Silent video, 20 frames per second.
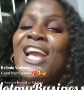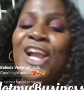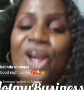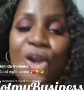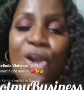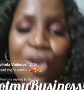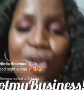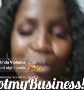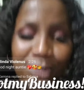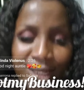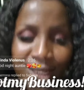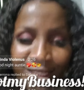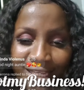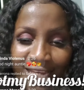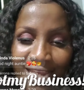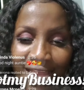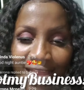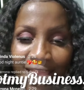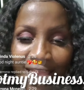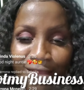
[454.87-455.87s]
come in the
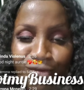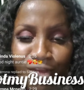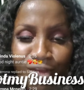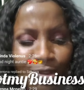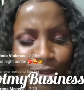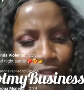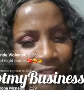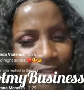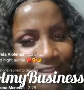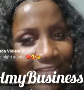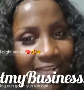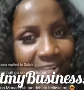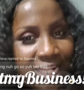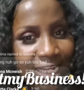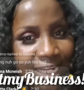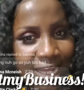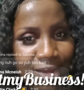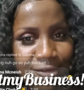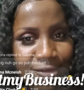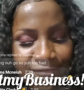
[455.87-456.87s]
life. So I just
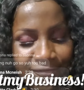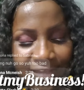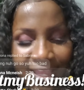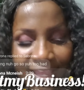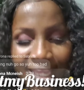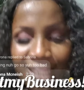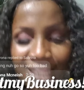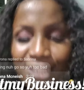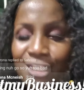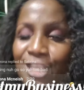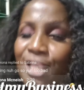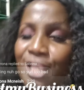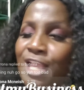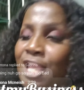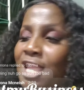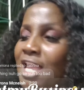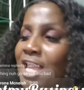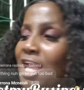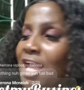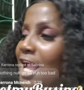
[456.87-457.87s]
clarify.
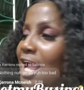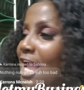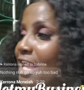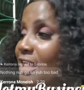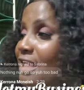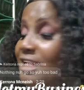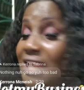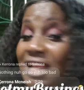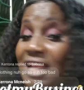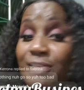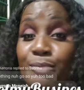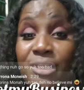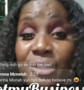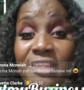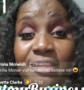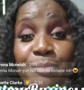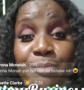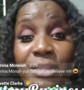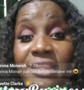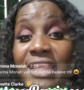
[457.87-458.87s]
So you know that,
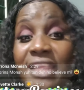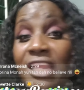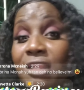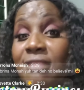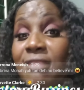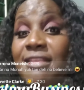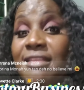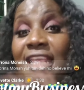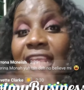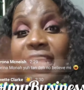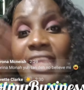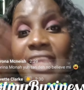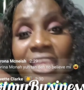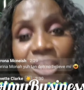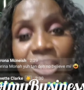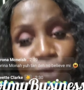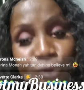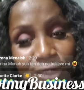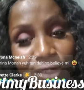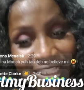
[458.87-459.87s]
me tell her, say,
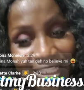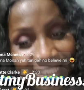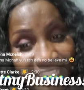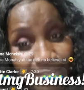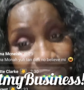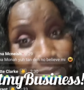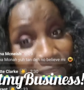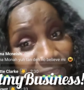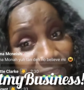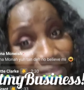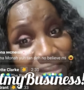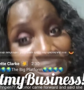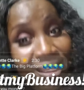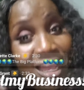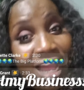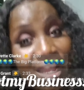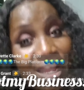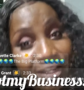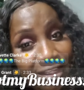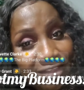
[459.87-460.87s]
give it to the team. And you see,
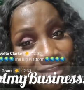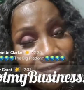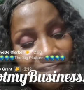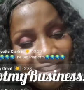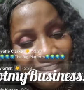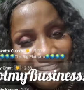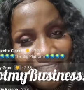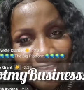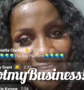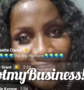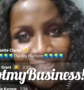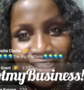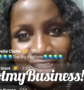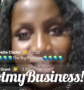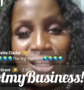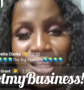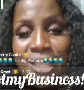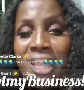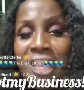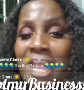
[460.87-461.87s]
you're honest, you say it.
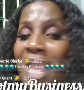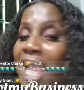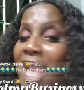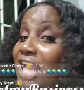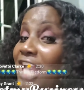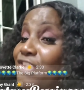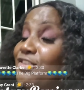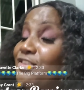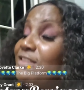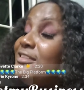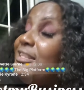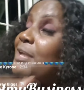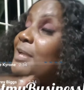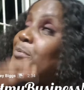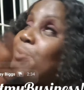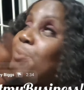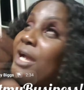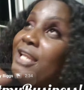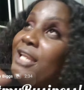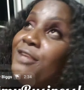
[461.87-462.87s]
And she
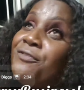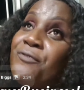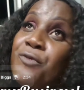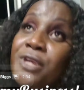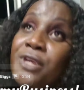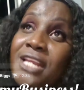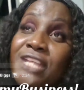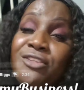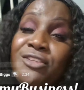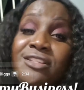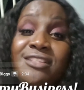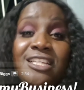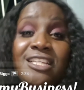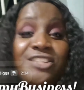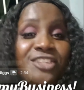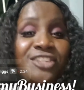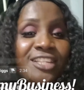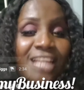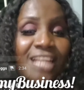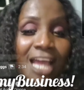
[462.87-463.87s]
dip on the phone and she says,
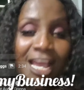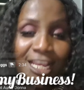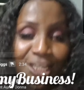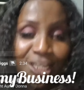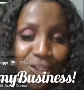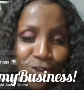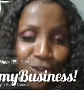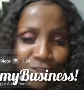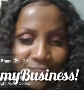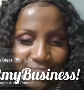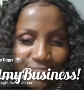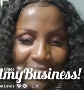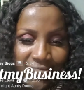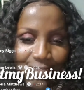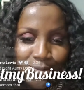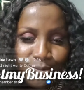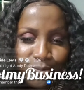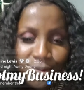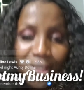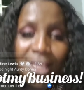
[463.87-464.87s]
she not give no
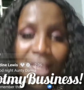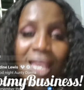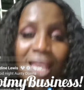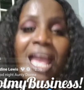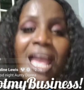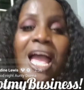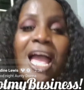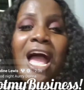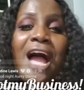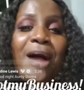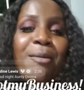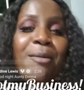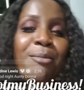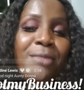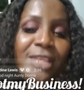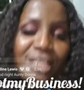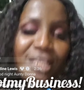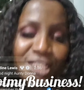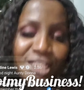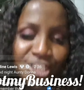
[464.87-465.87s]
team. And
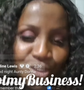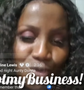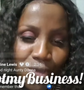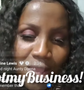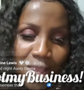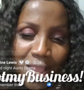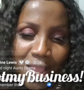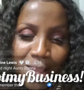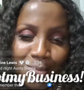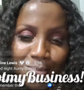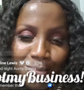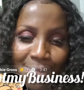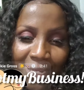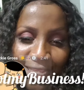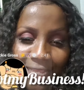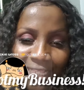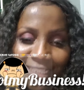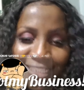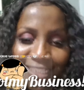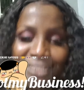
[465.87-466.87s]
me sure I'm
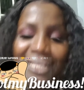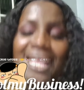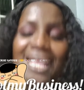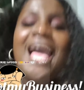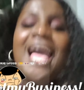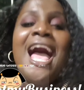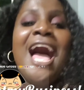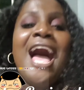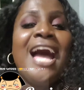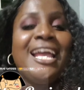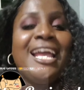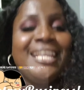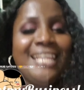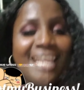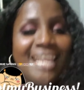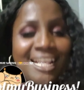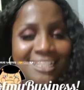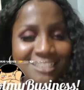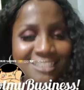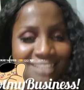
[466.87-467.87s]
blessed. And
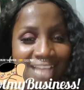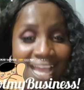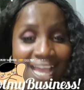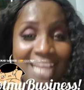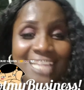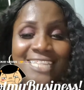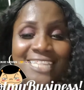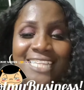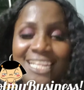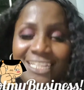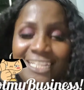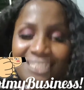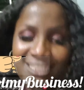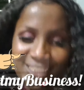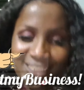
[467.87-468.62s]
yes, I did